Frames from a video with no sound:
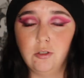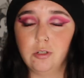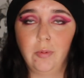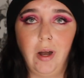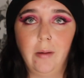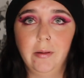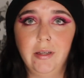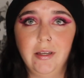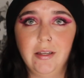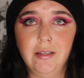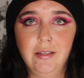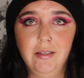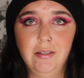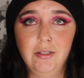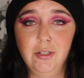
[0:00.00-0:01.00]
should probably
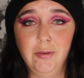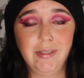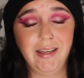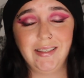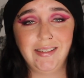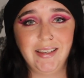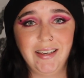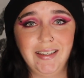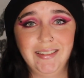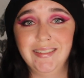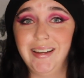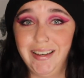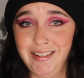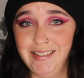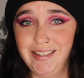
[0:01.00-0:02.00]
do as I say,
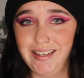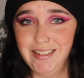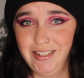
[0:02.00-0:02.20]
not as I